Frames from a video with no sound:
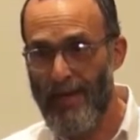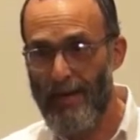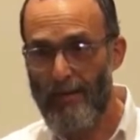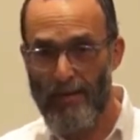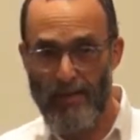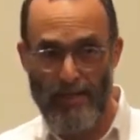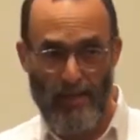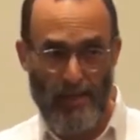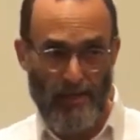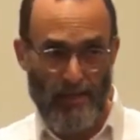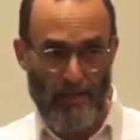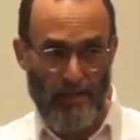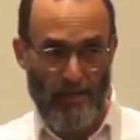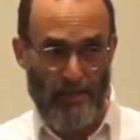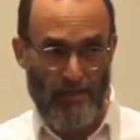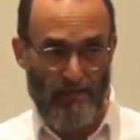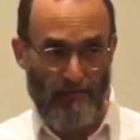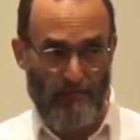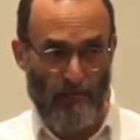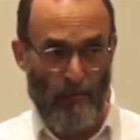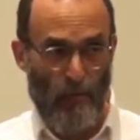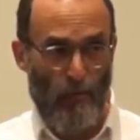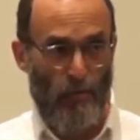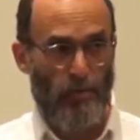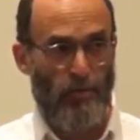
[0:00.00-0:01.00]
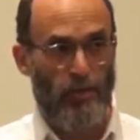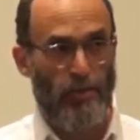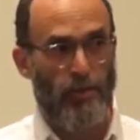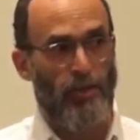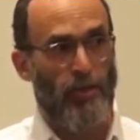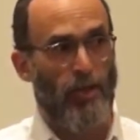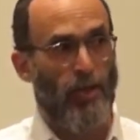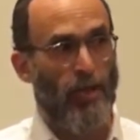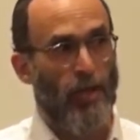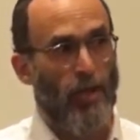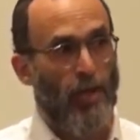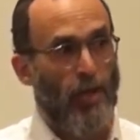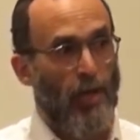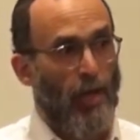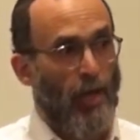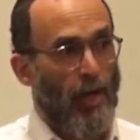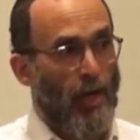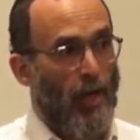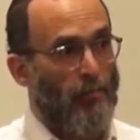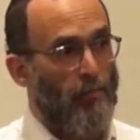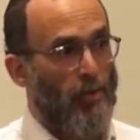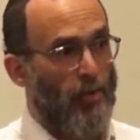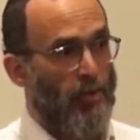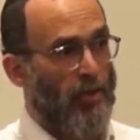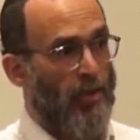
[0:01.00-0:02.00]
How identities are forged.
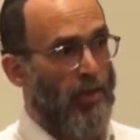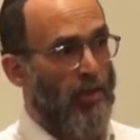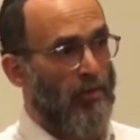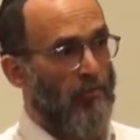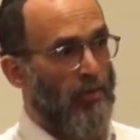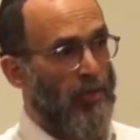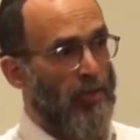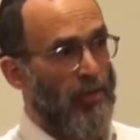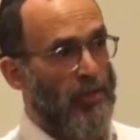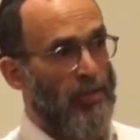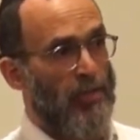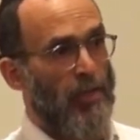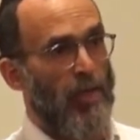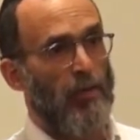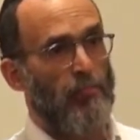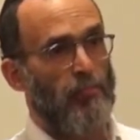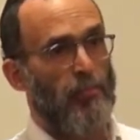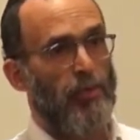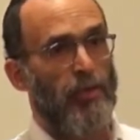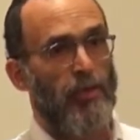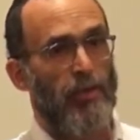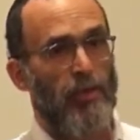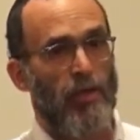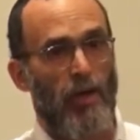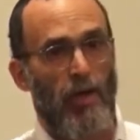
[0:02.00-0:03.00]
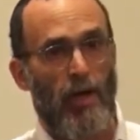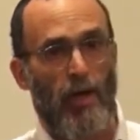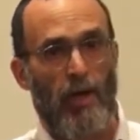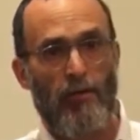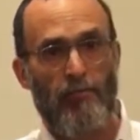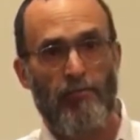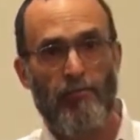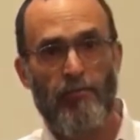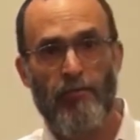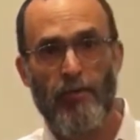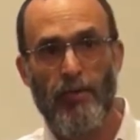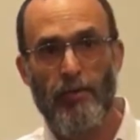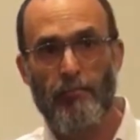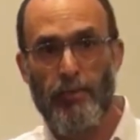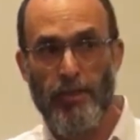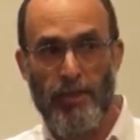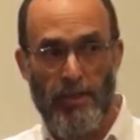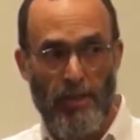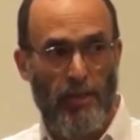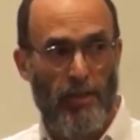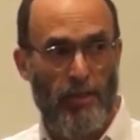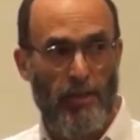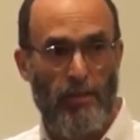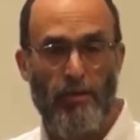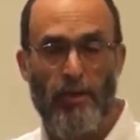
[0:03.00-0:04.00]
I'm going to give an example of a
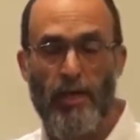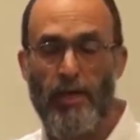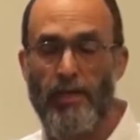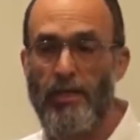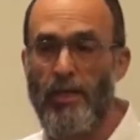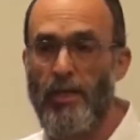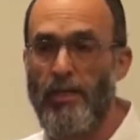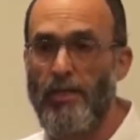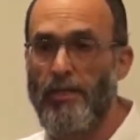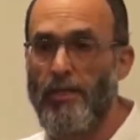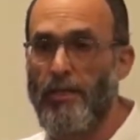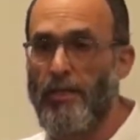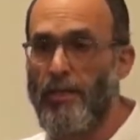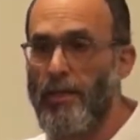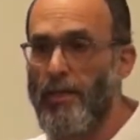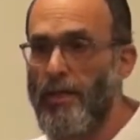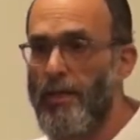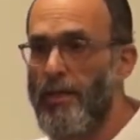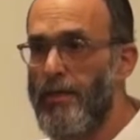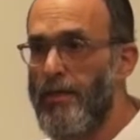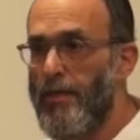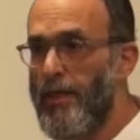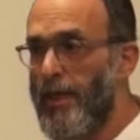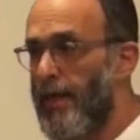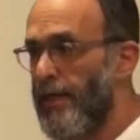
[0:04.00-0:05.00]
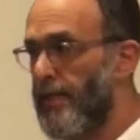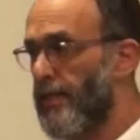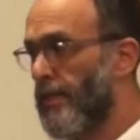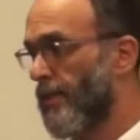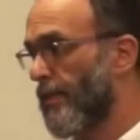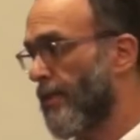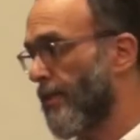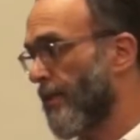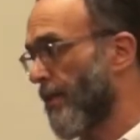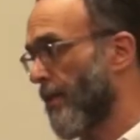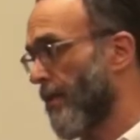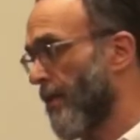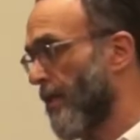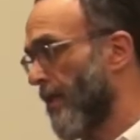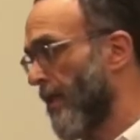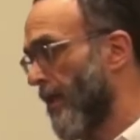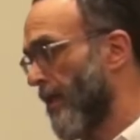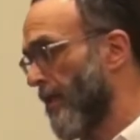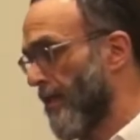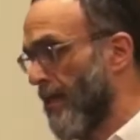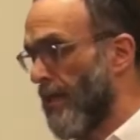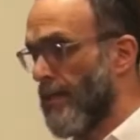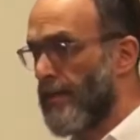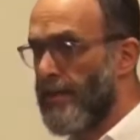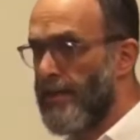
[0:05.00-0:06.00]
particular identity, and that's the
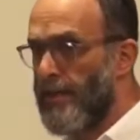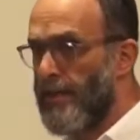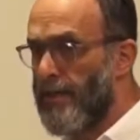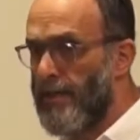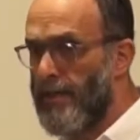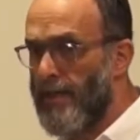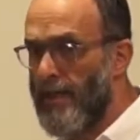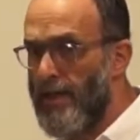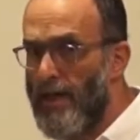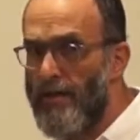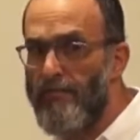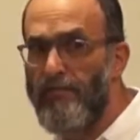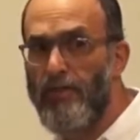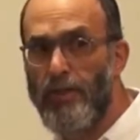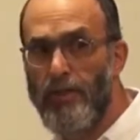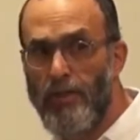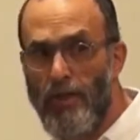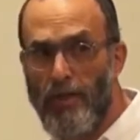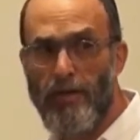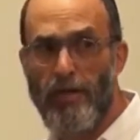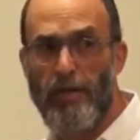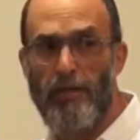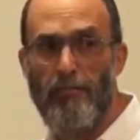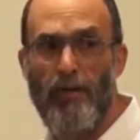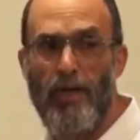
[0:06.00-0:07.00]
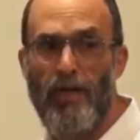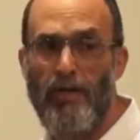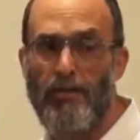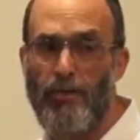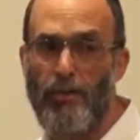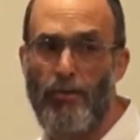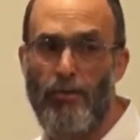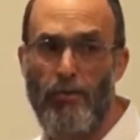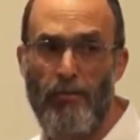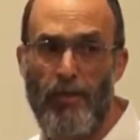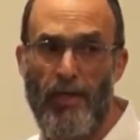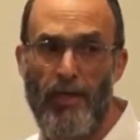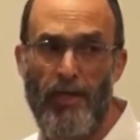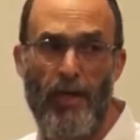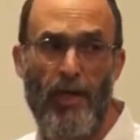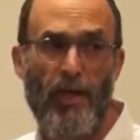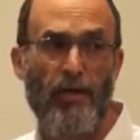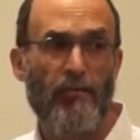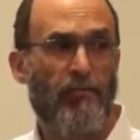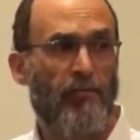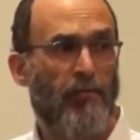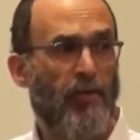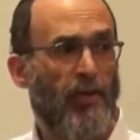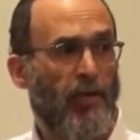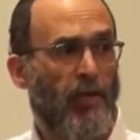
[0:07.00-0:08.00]
identity that I've studied during my
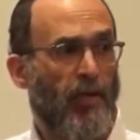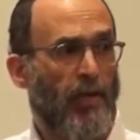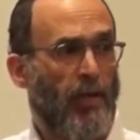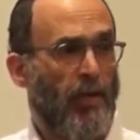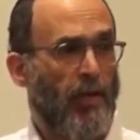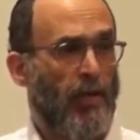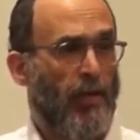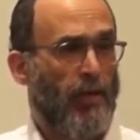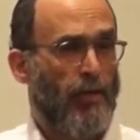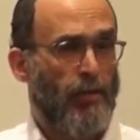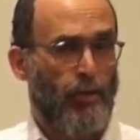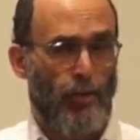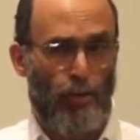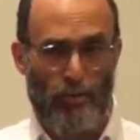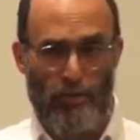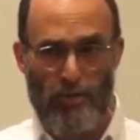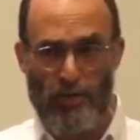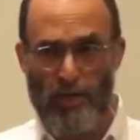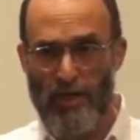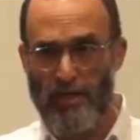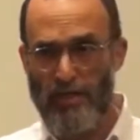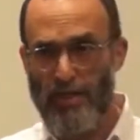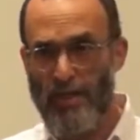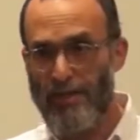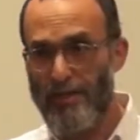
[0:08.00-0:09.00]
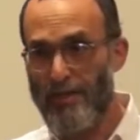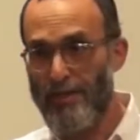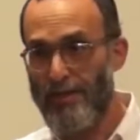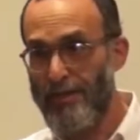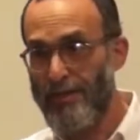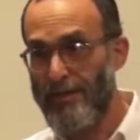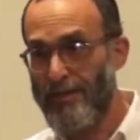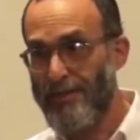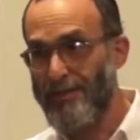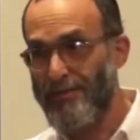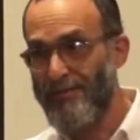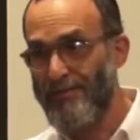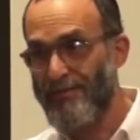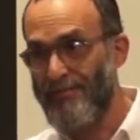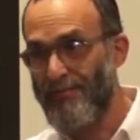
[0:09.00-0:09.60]
life, Jewish identity.